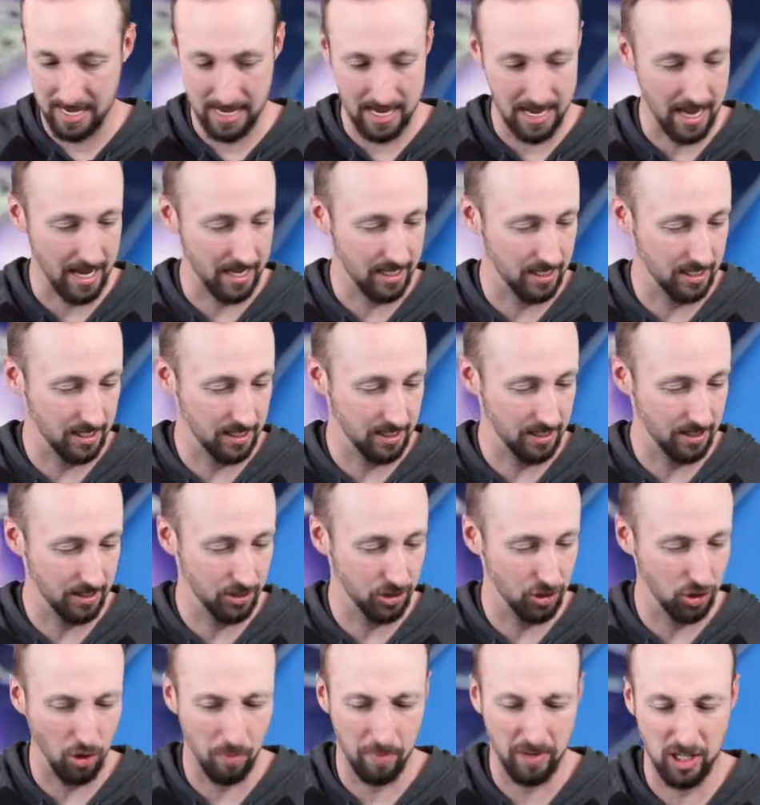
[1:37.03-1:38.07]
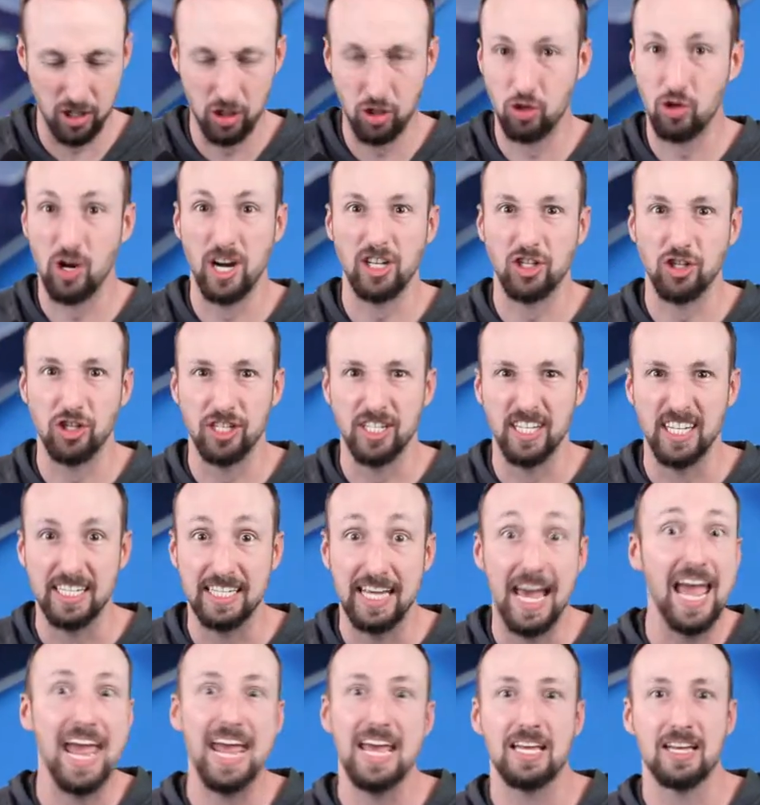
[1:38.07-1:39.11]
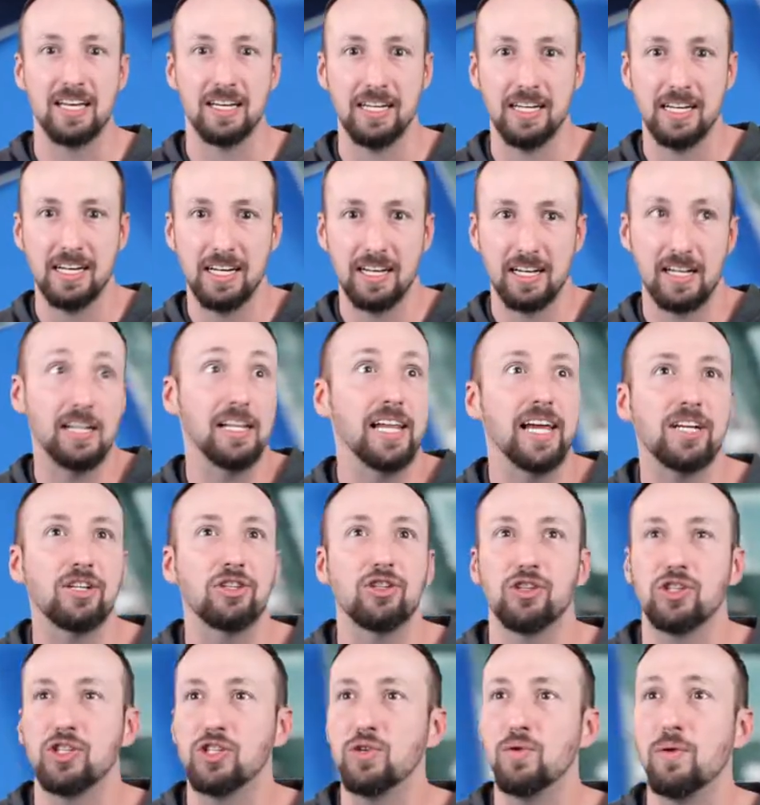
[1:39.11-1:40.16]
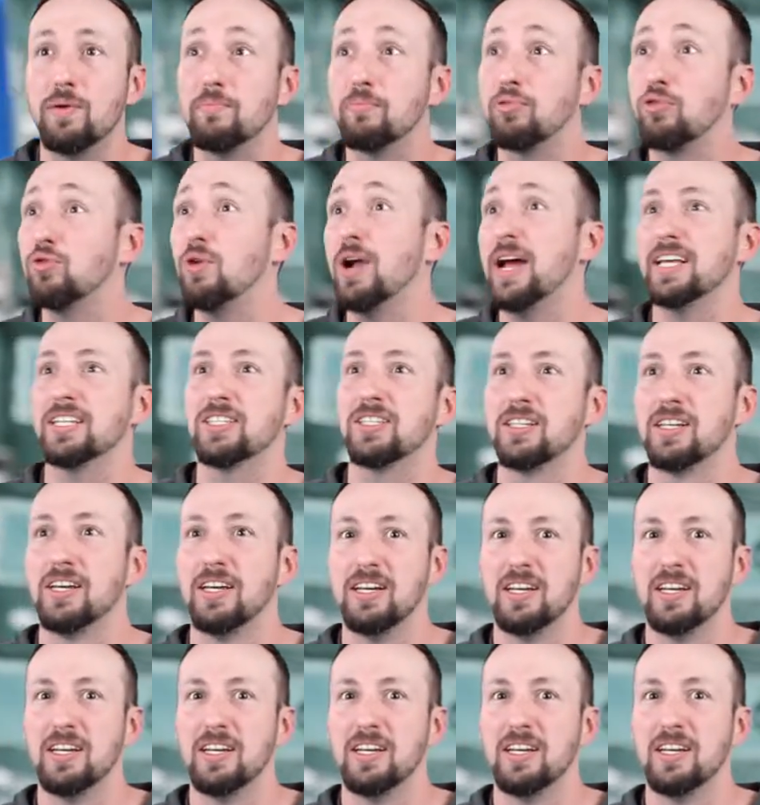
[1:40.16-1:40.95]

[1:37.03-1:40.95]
yes, so much treasure to take, collectors to impress,